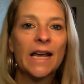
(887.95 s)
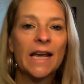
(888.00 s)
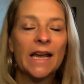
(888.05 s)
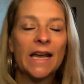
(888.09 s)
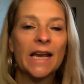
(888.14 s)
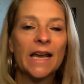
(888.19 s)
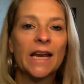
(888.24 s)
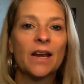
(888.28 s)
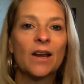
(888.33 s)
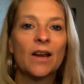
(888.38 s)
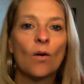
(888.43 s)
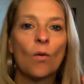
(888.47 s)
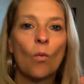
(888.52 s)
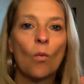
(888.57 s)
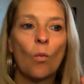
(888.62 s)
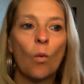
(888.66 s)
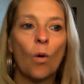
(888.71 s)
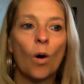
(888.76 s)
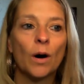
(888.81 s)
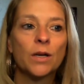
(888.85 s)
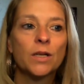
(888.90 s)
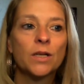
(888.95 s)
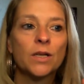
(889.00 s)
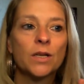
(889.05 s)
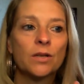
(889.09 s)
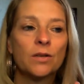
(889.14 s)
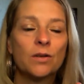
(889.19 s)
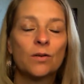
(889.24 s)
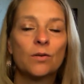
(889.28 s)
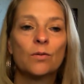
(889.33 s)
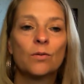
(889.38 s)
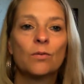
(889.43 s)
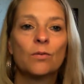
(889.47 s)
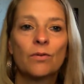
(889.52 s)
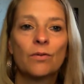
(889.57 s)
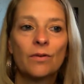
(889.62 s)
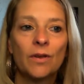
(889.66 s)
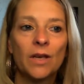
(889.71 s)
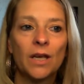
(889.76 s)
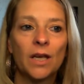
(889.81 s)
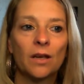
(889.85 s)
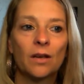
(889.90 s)
in what you
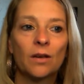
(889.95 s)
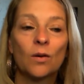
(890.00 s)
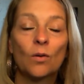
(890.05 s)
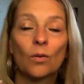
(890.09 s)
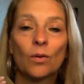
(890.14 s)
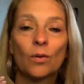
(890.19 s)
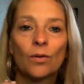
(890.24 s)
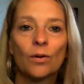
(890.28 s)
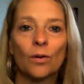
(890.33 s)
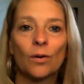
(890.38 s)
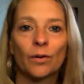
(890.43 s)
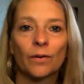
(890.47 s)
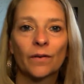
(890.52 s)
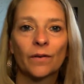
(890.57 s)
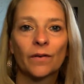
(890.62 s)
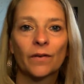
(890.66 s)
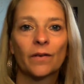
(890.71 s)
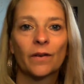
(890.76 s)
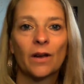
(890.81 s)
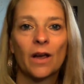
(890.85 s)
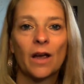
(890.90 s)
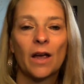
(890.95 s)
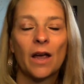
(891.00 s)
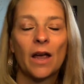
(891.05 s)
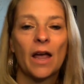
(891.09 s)
think, your thoughts.